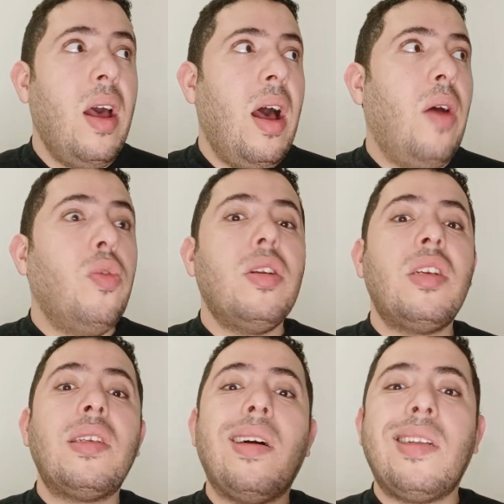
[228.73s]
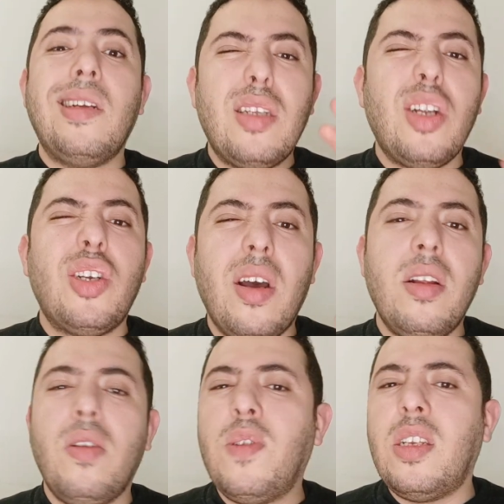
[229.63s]
I would start in such
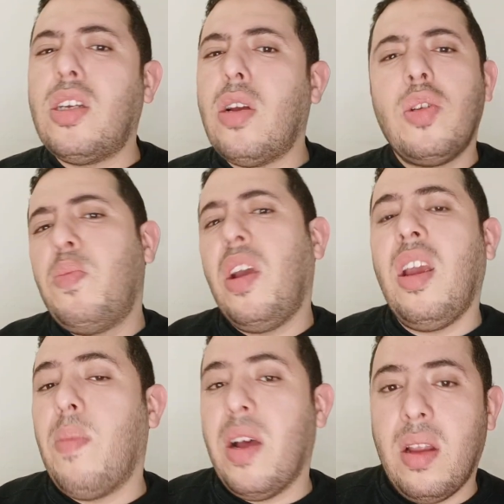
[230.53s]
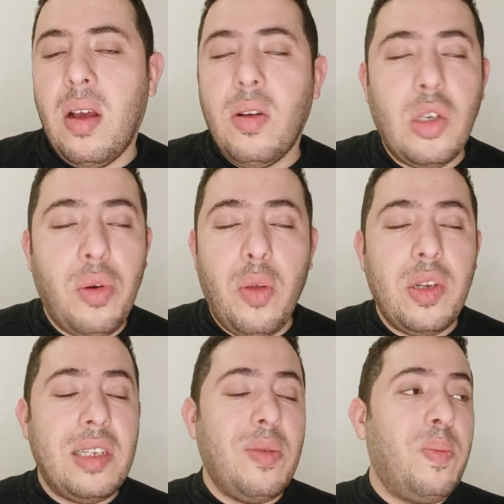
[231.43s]
kind of station with with